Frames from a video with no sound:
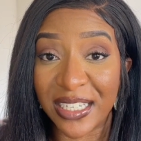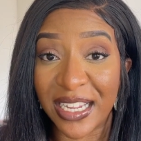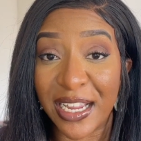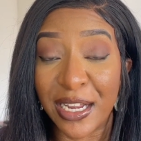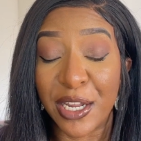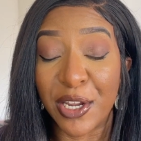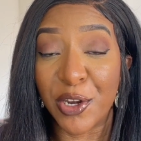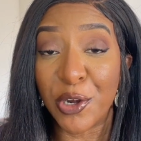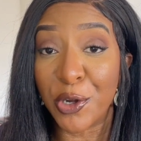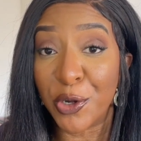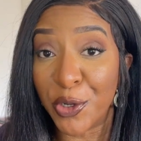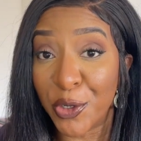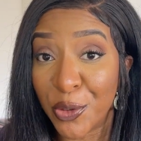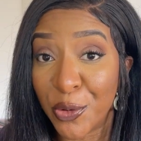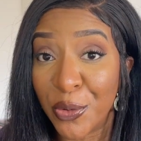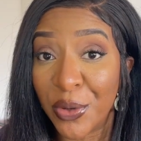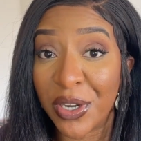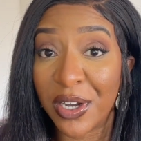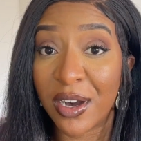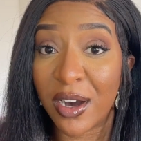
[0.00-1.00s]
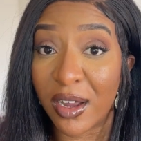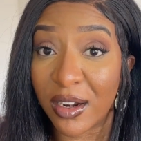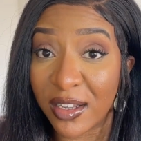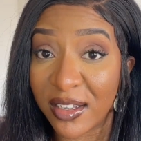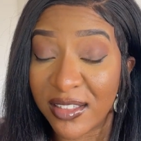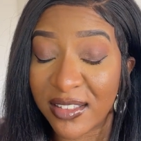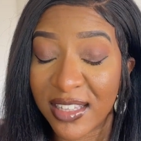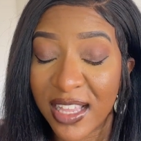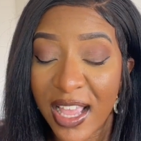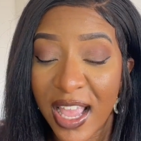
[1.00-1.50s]
in new
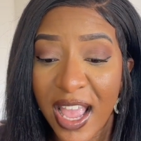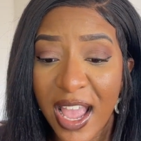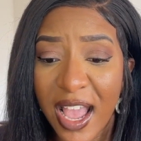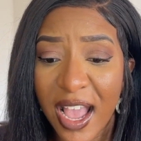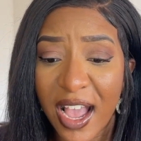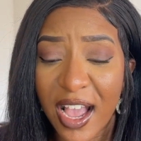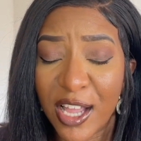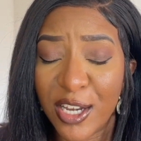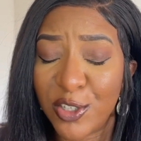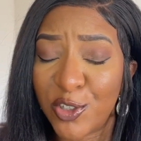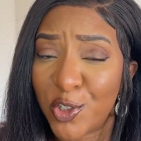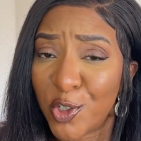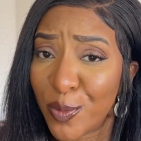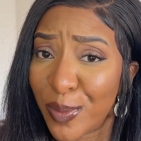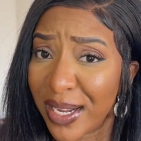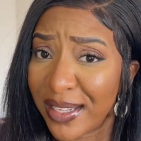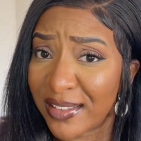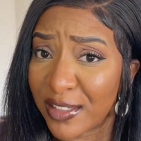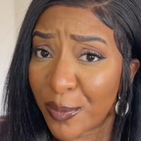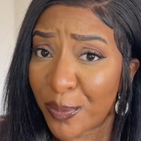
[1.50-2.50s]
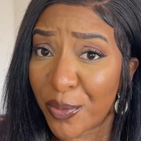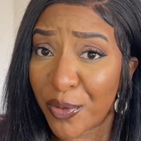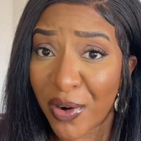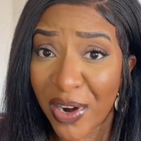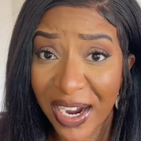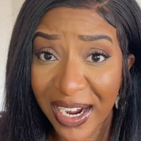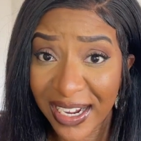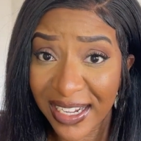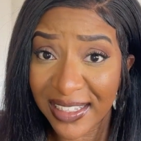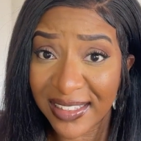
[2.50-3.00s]
colors. And to my
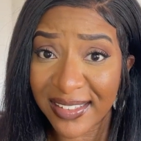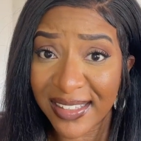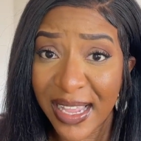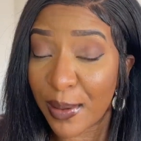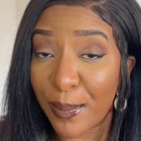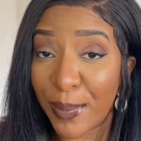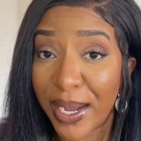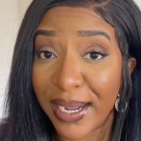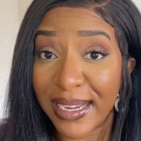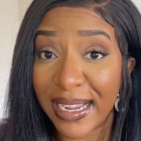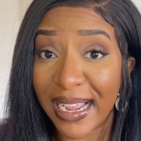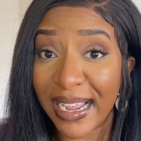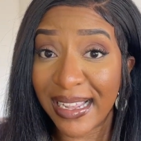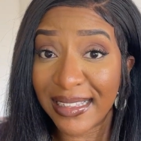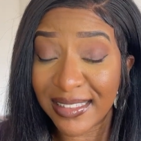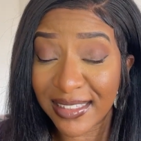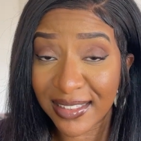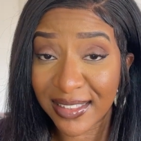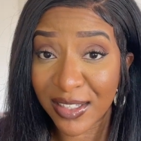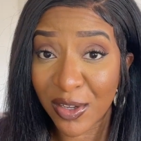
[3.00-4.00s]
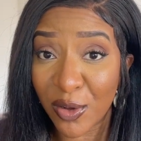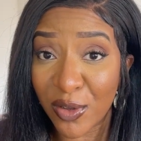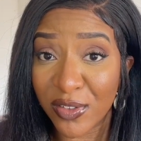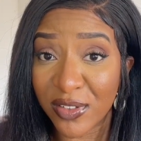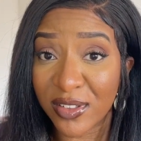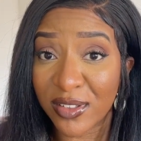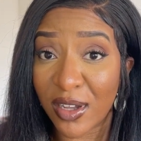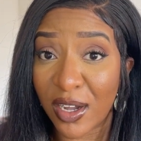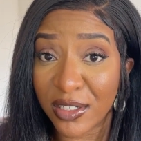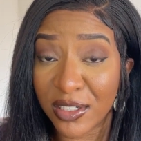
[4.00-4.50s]
surprise, my Etsy
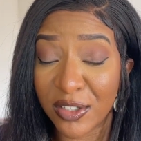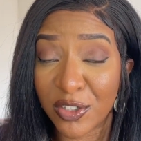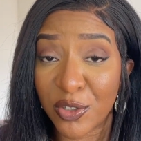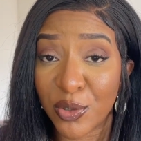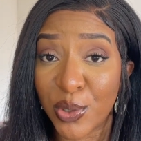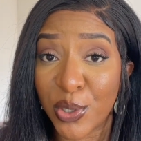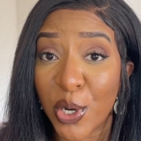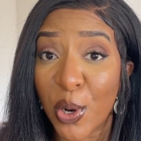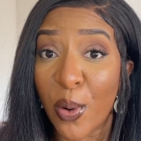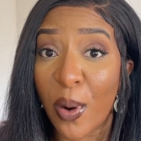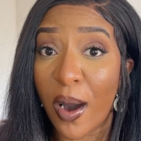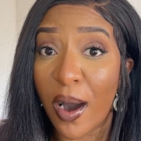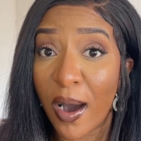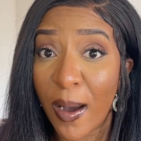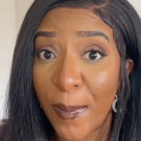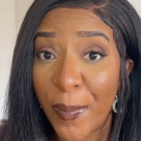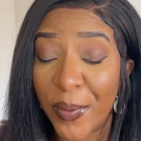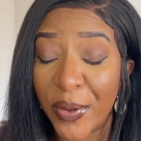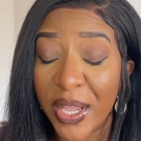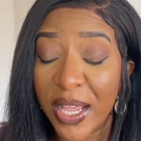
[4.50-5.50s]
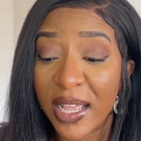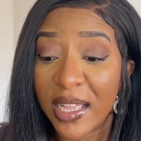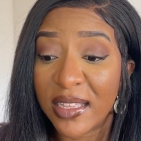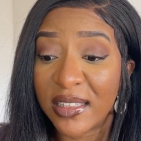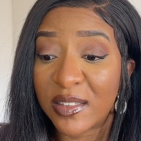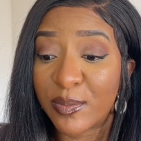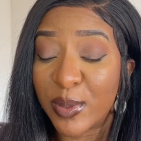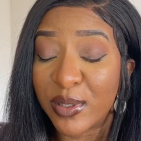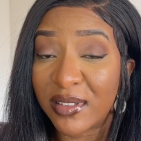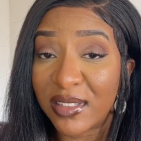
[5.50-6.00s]
sales started to go up
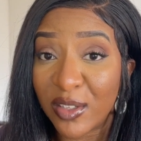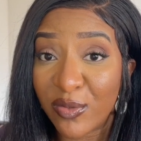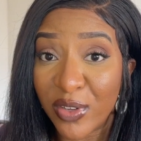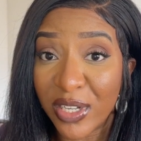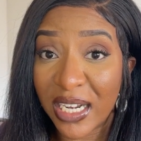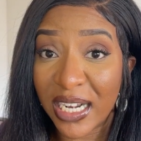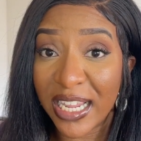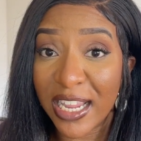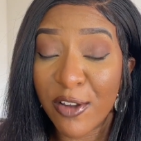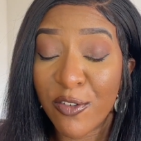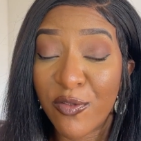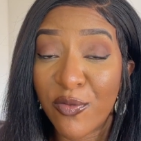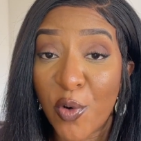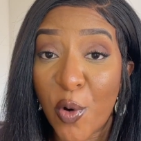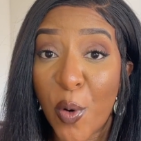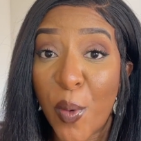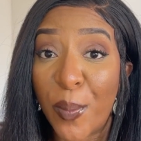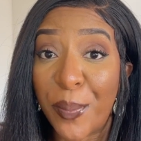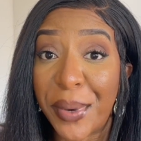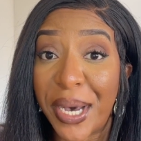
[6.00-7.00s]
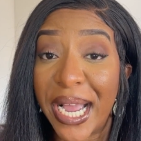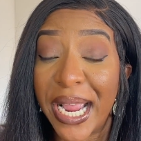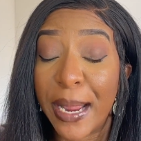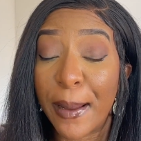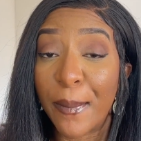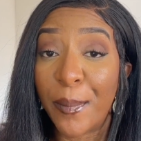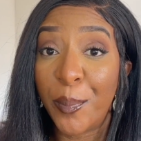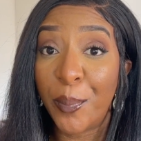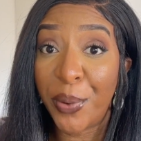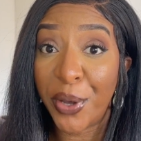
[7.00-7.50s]
specifically for
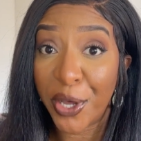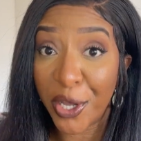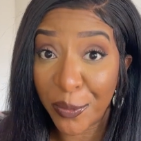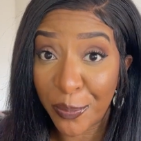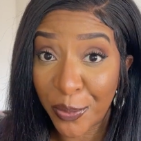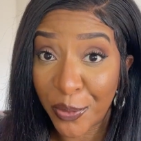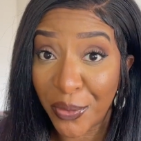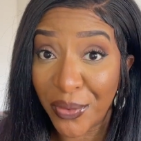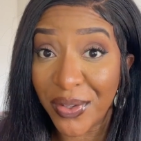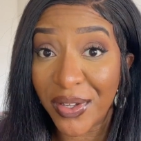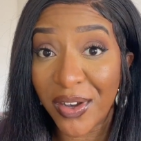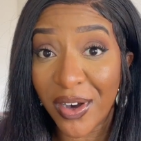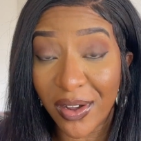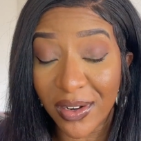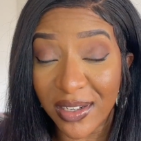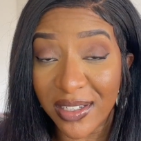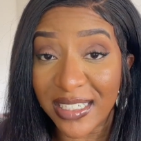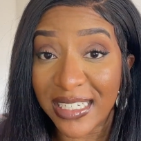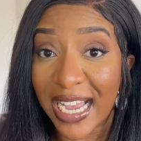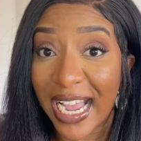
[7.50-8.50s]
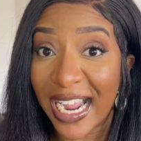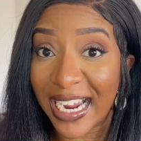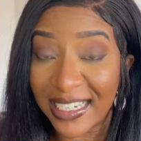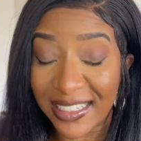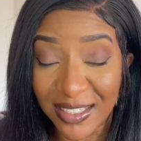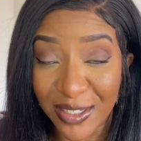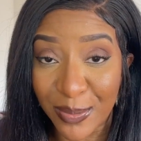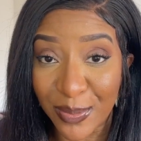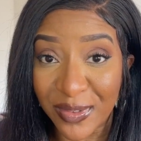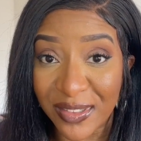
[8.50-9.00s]
my purple colored
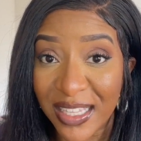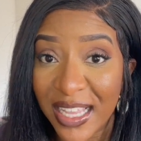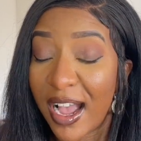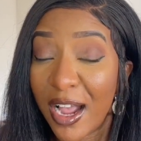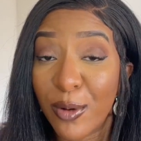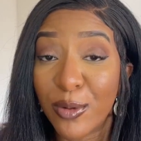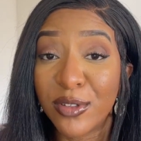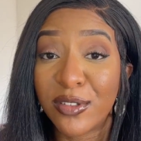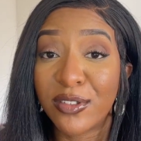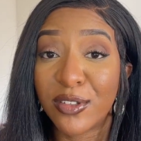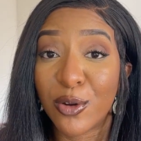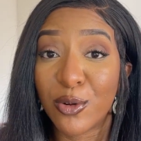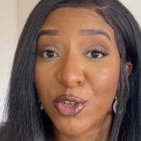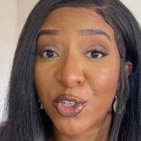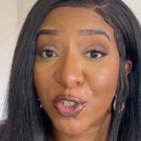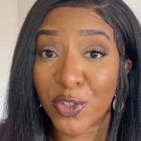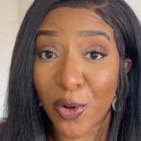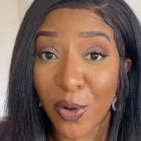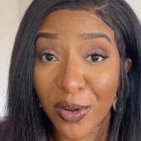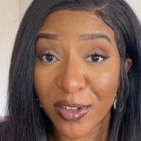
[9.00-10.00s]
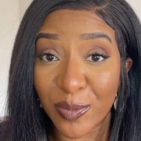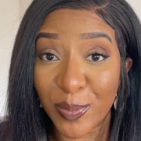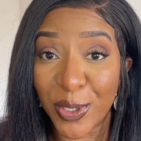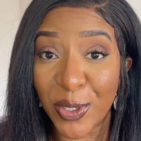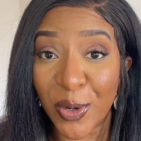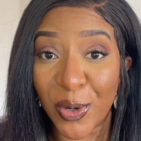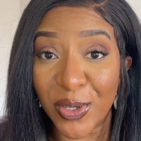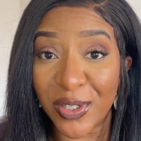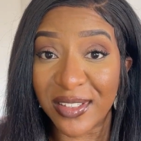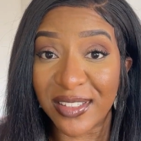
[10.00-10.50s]
items. I was so shocked
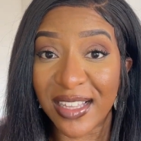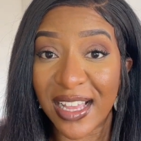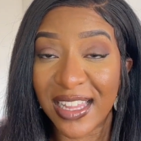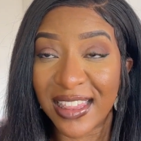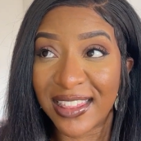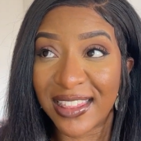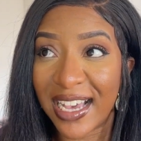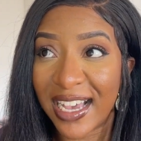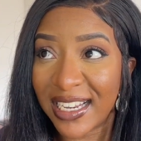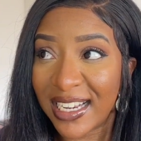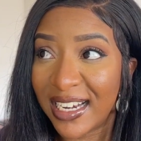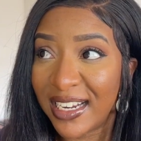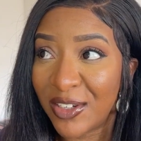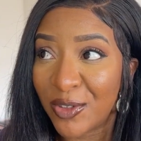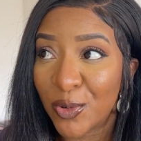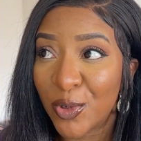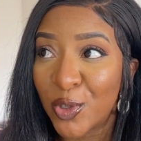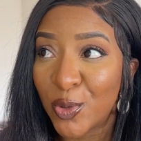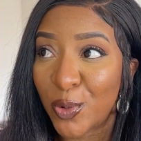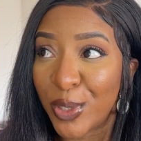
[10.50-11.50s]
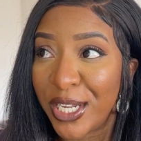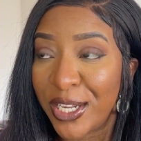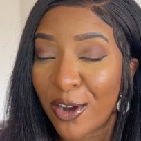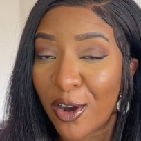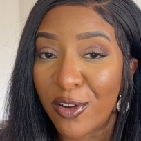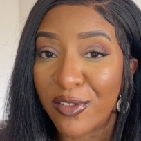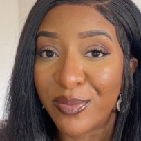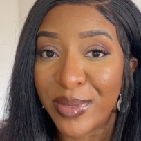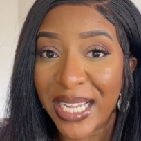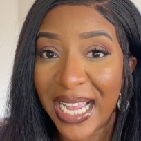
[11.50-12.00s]
because that little tweak
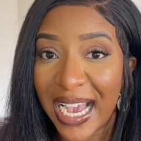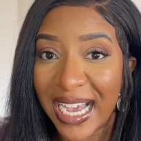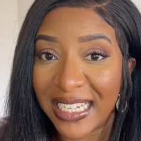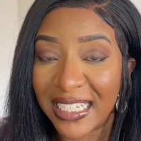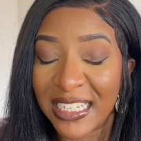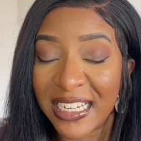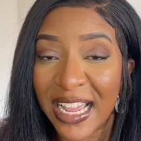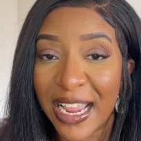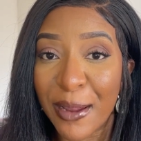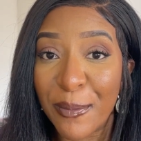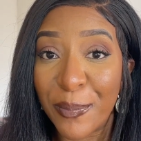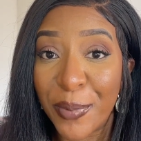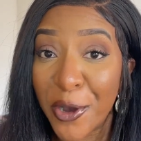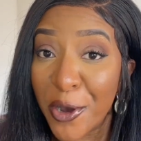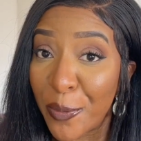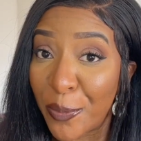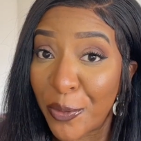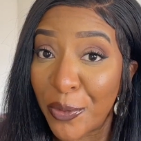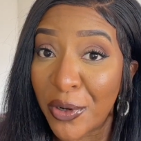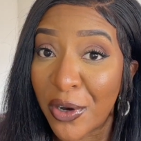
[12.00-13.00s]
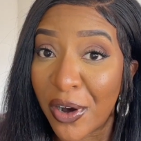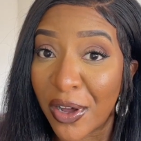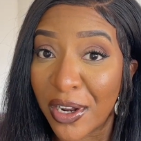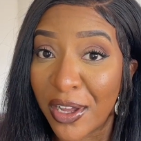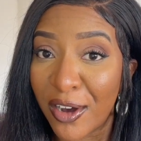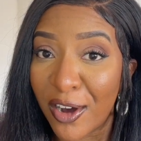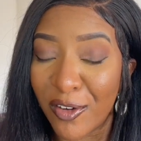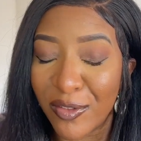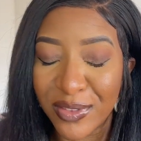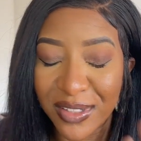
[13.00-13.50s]
of me adding a purple
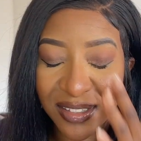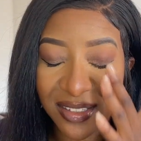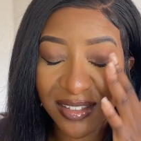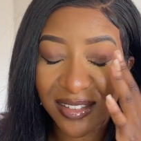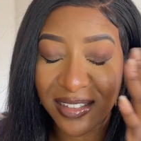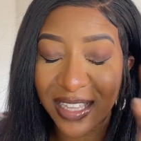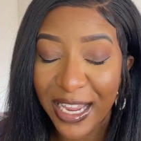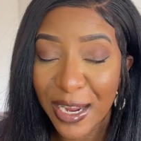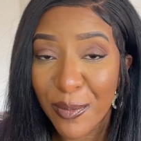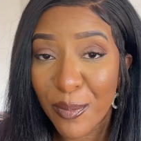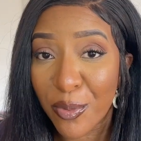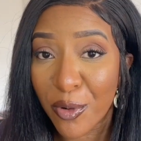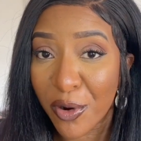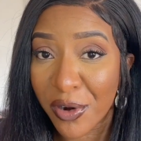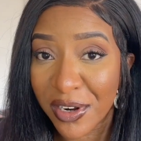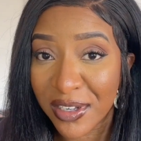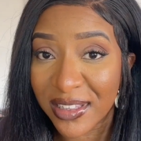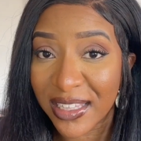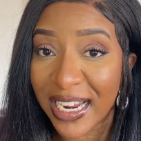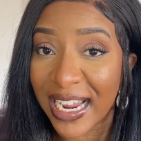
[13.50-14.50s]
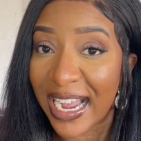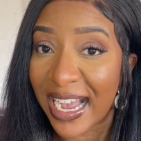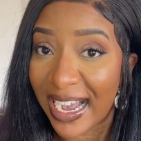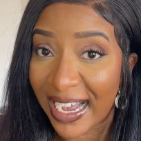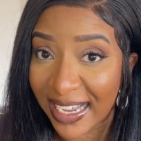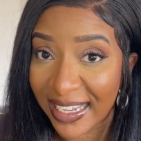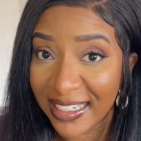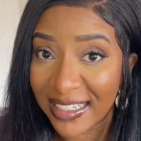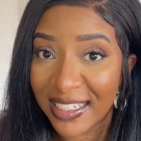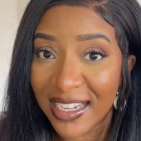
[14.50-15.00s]
color of the same product that I
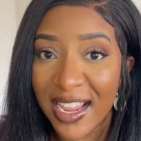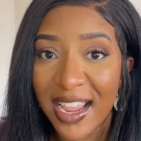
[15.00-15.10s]
had